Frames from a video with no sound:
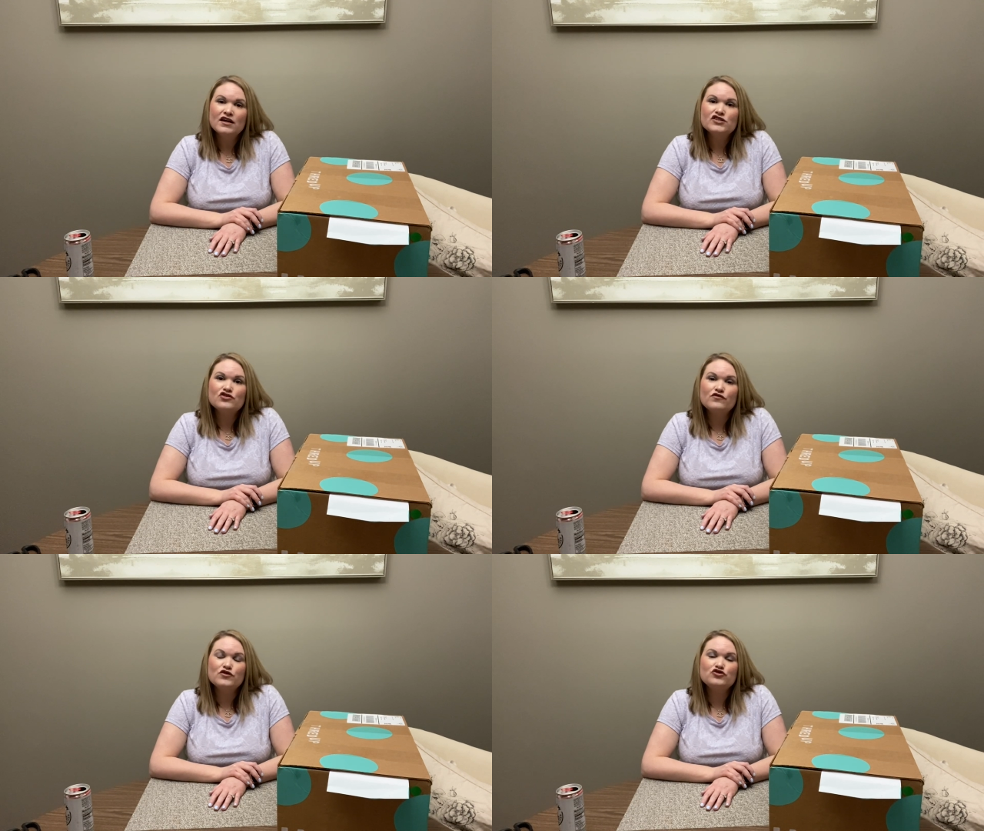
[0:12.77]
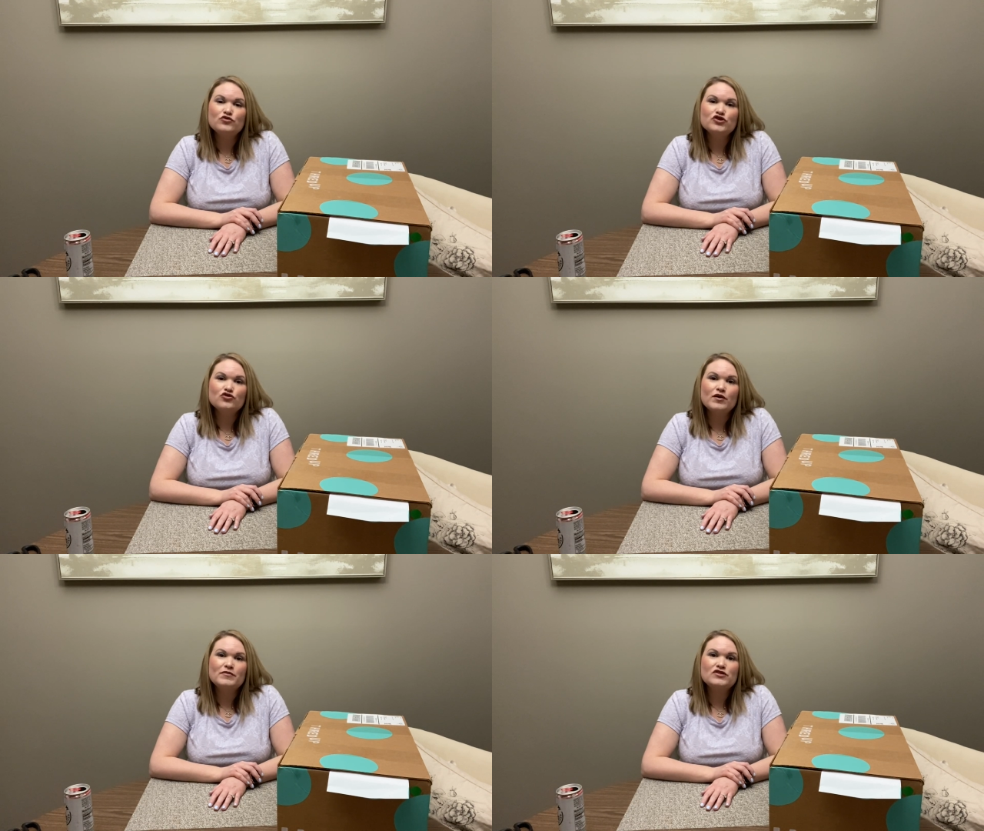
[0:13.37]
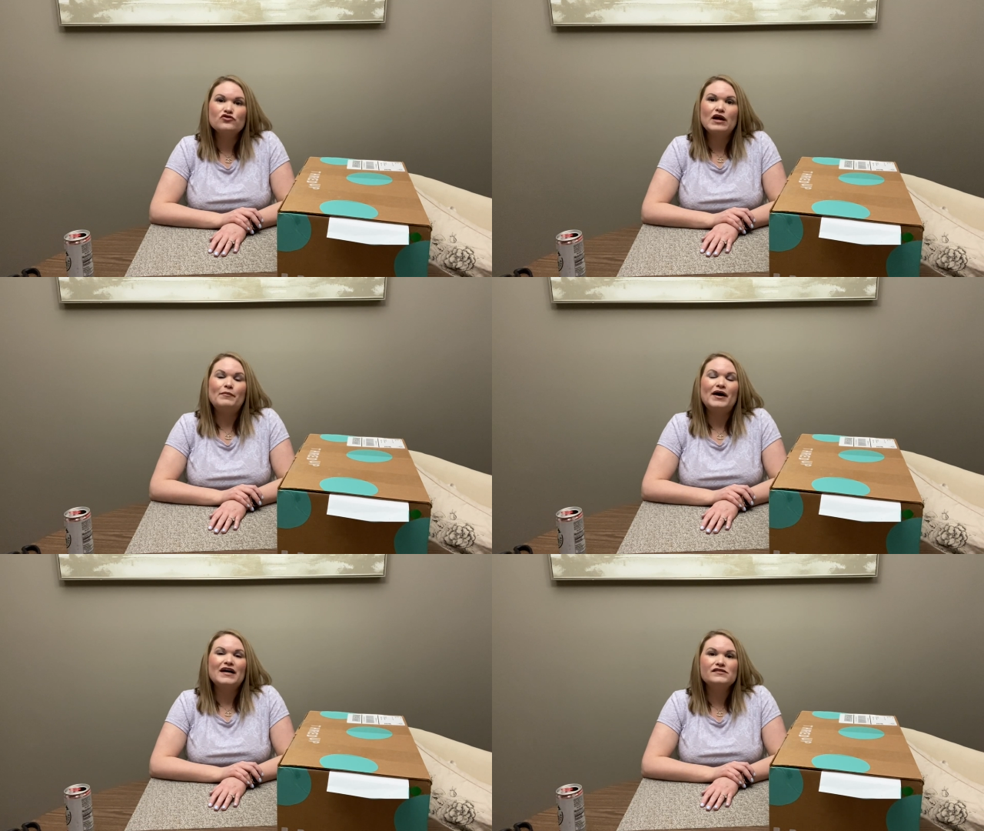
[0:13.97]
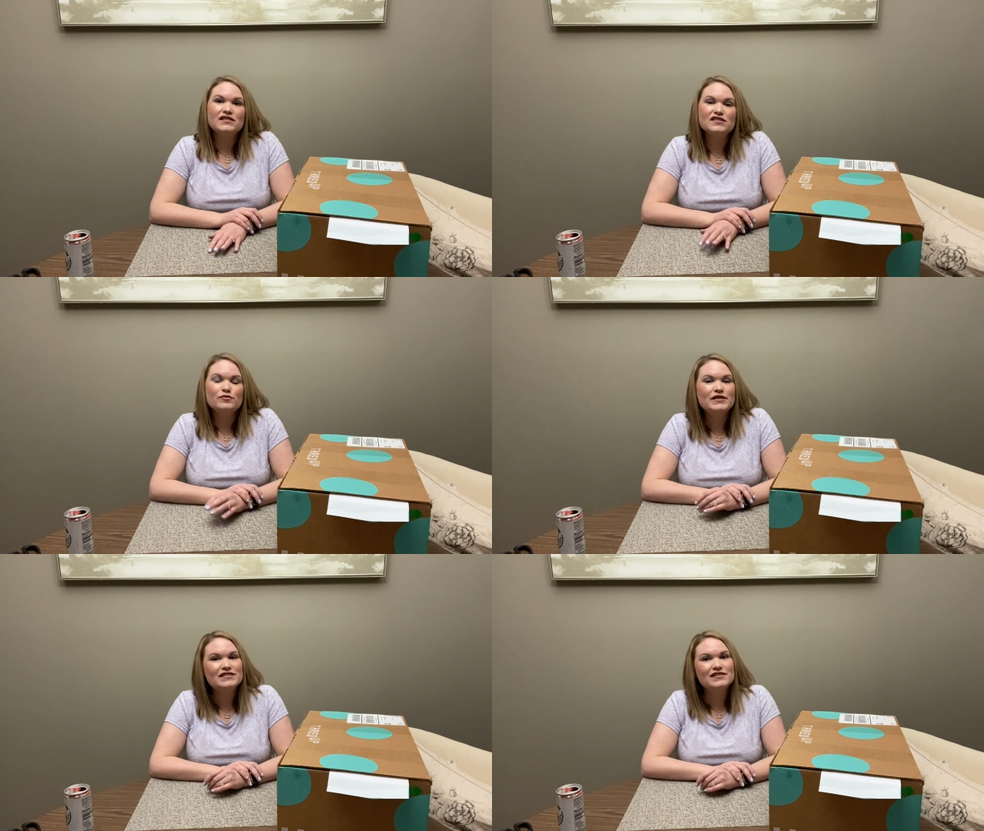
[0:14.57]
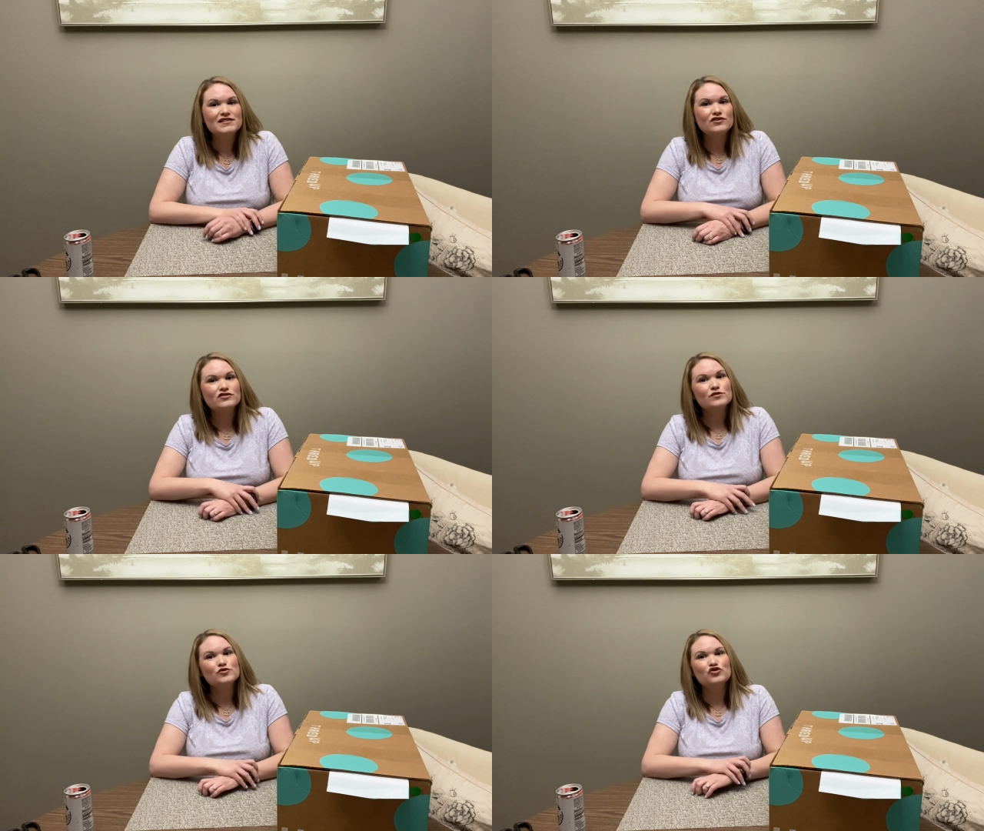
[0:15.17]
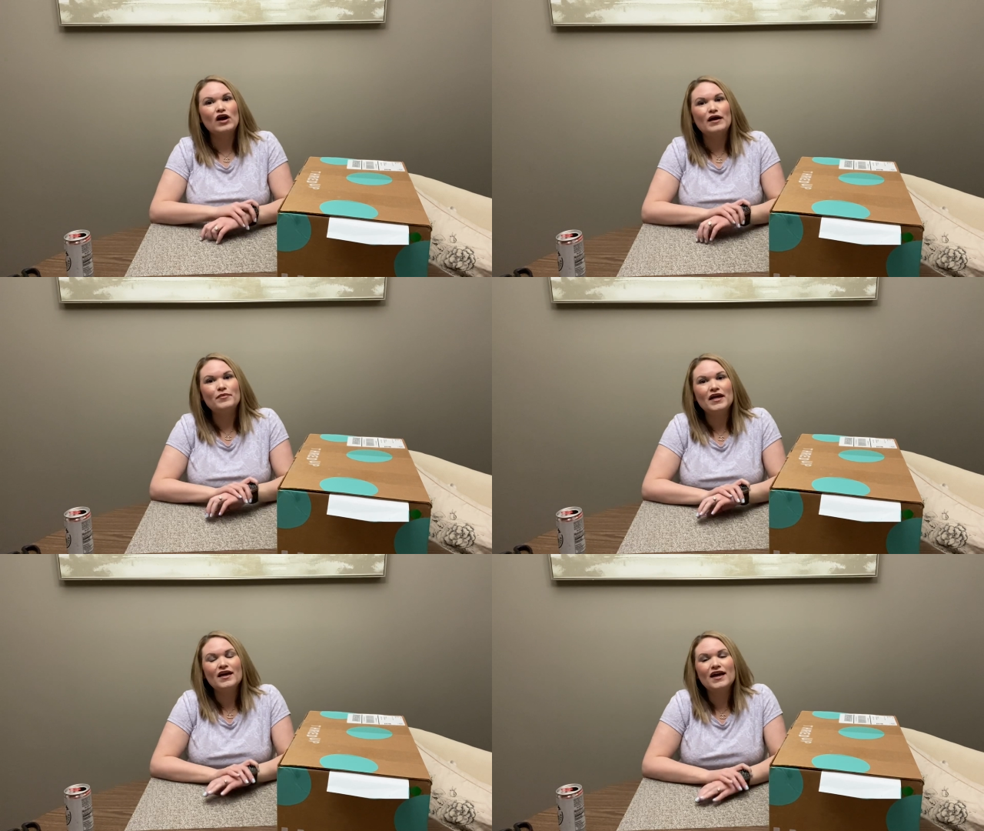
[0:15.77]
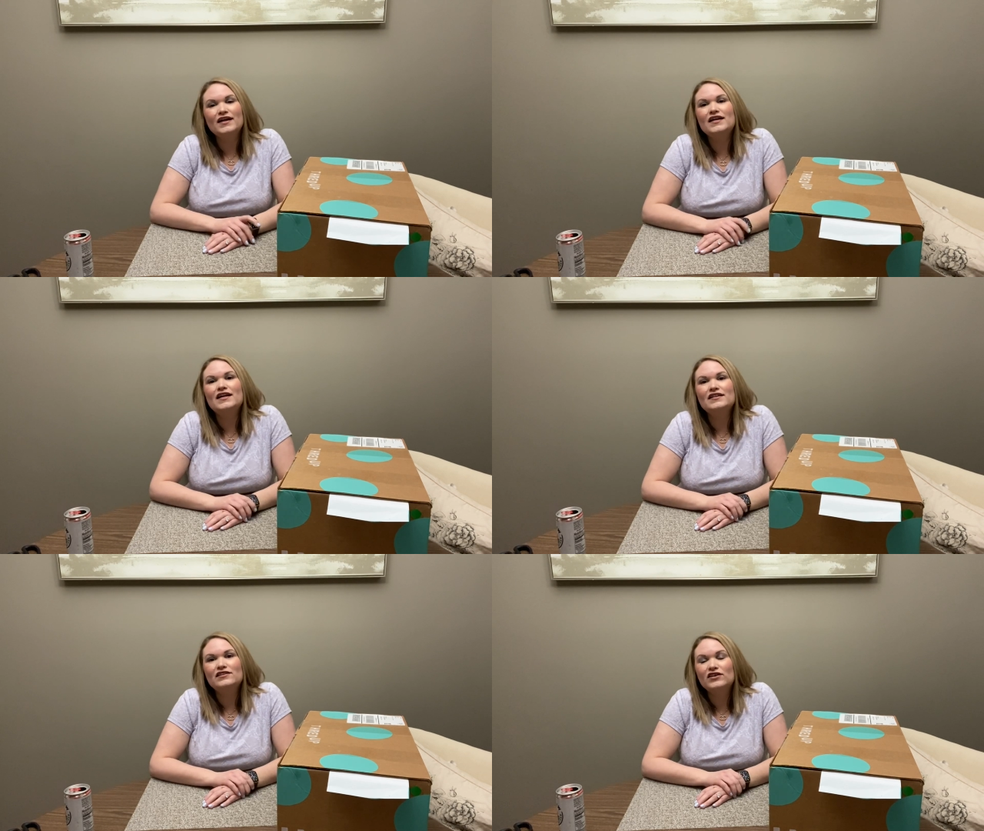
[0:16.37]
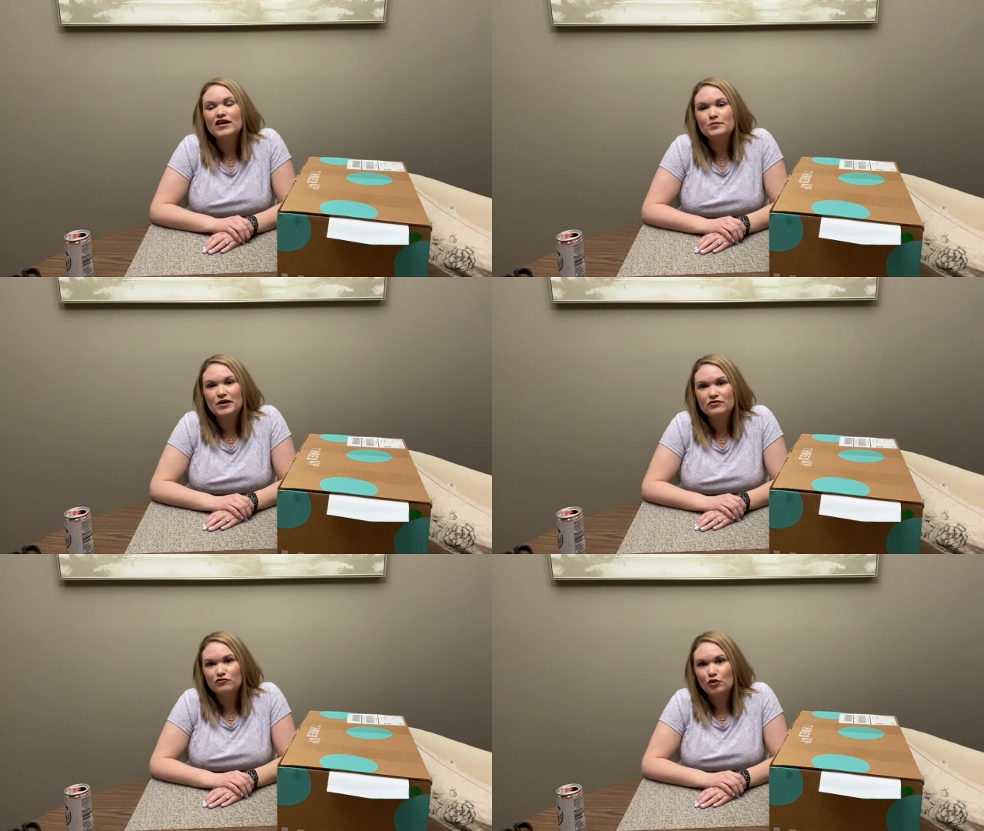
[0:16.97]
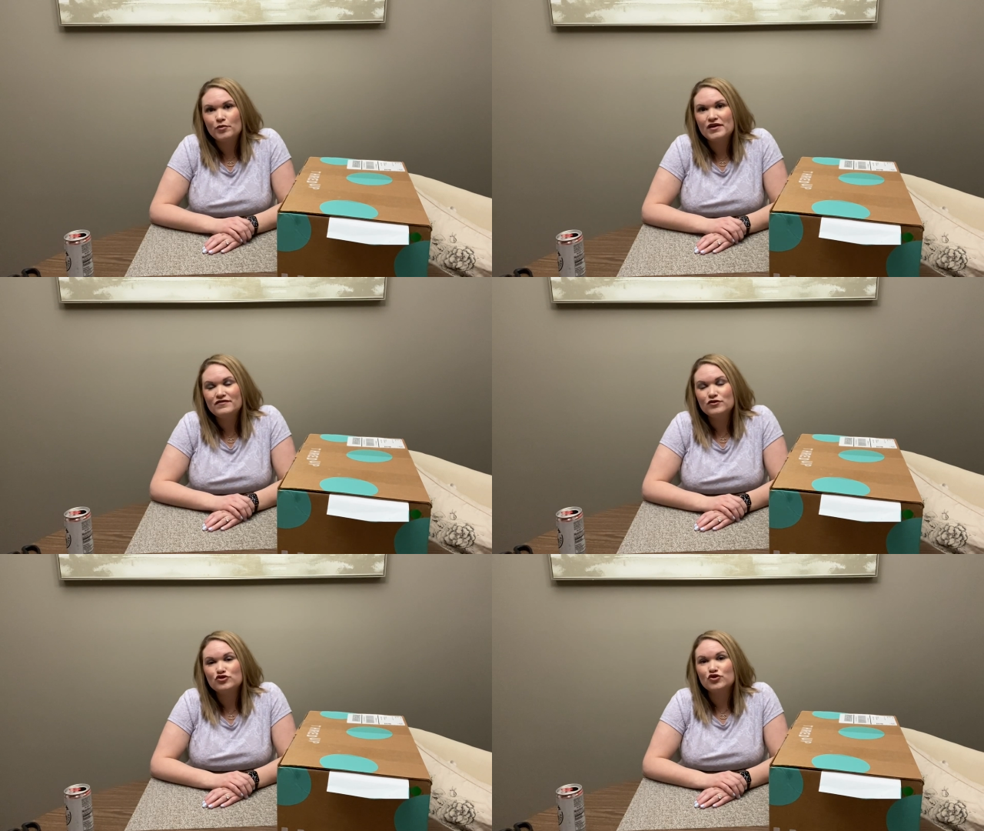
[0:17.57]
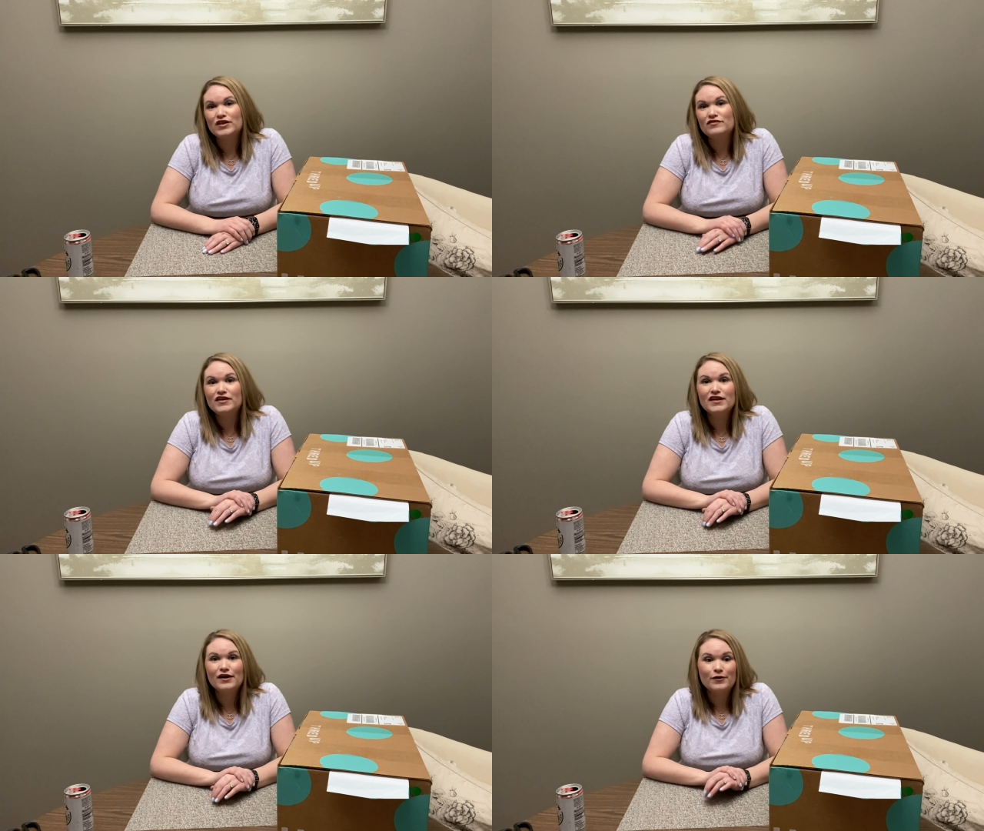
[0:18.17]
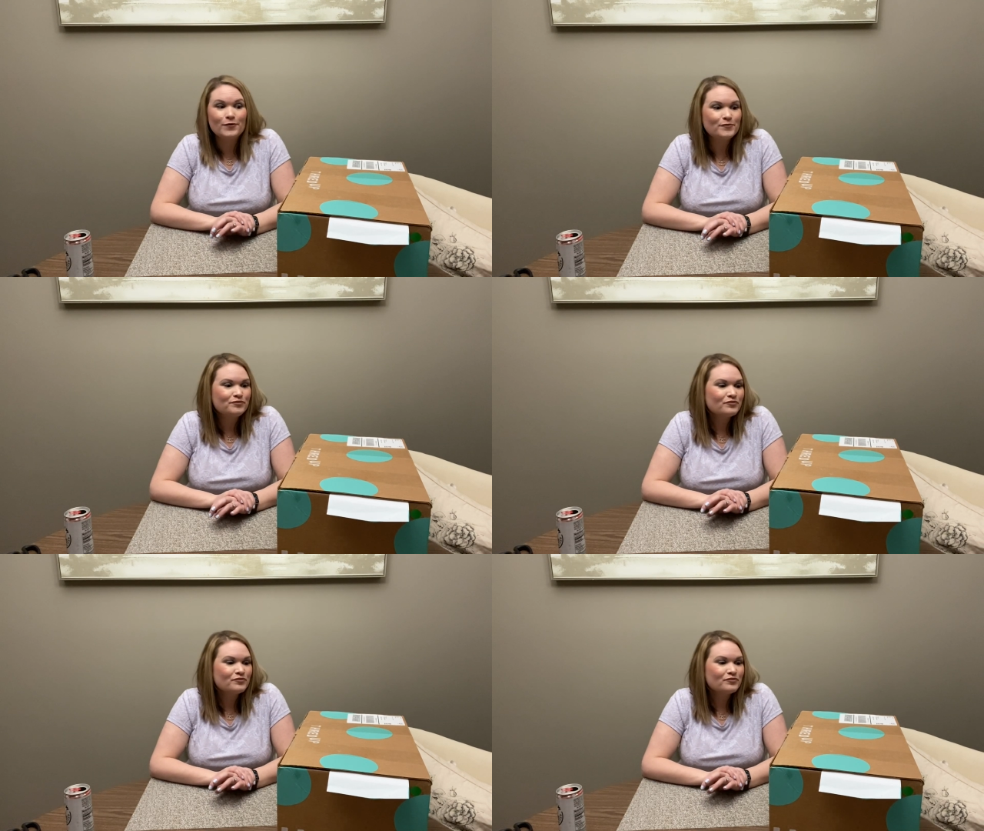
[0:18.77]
So if you do enjoy mystery unboxings, please consider subscribing and hitting the like button for me if you enjoy the video.